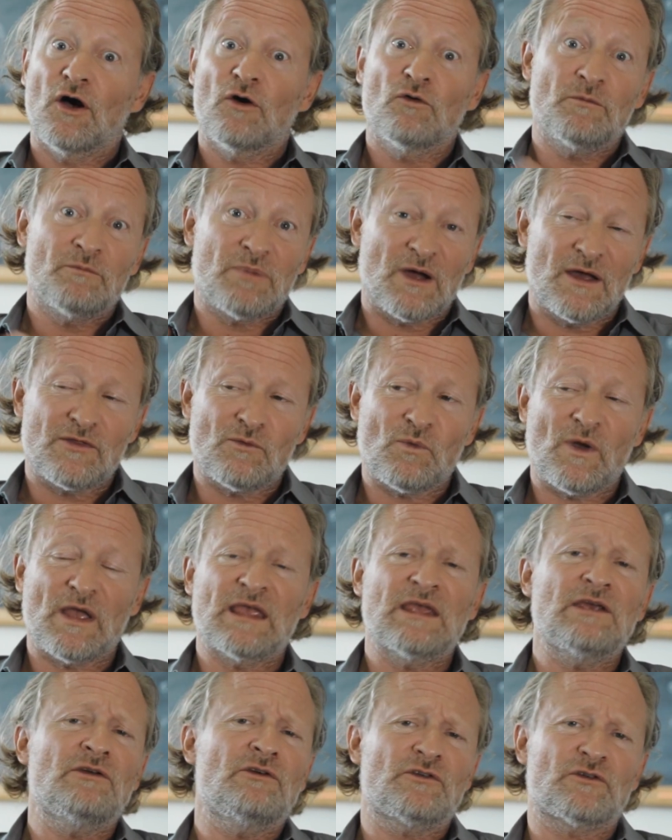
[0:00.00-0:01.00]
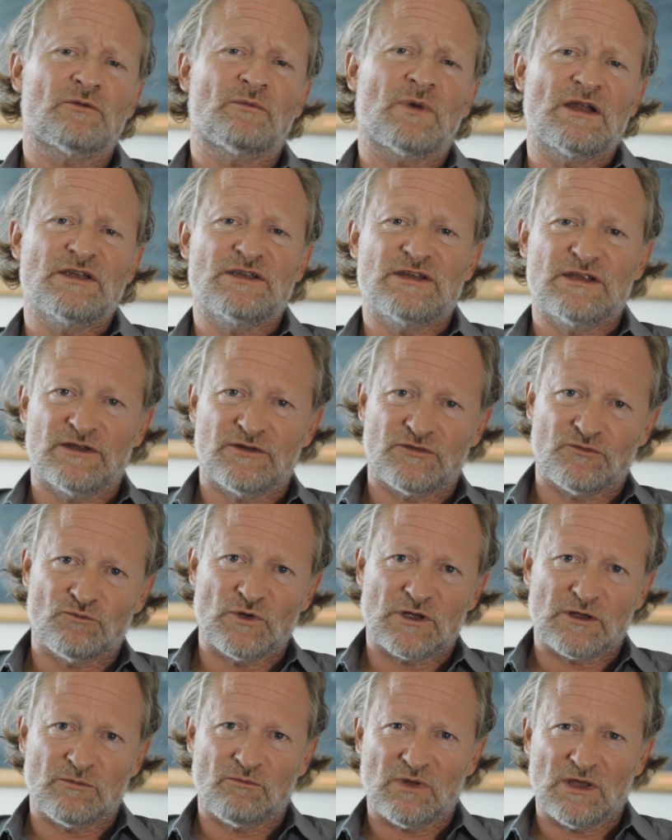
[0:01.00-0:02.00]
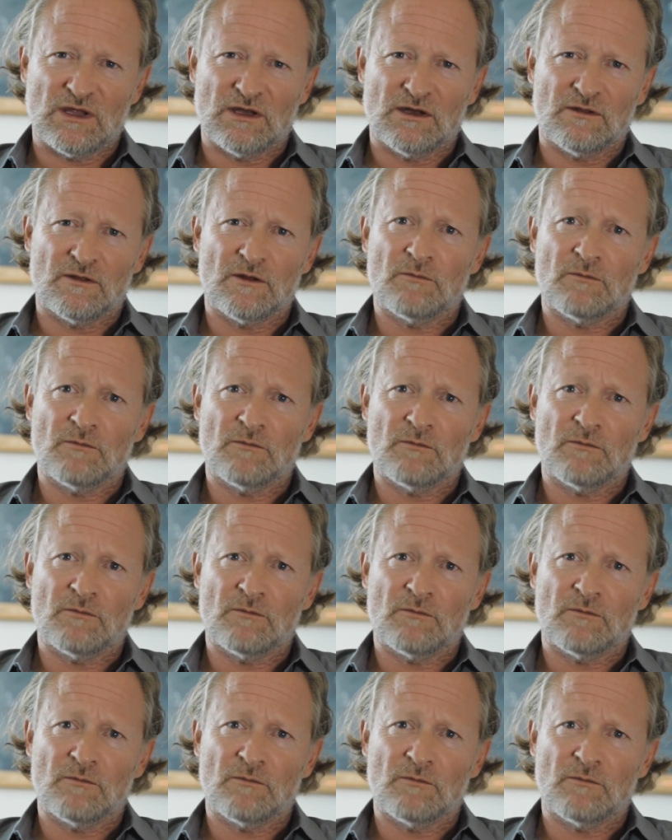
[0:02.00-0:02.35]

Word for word: Oh, and by the way, here are some ideas from Wikipedia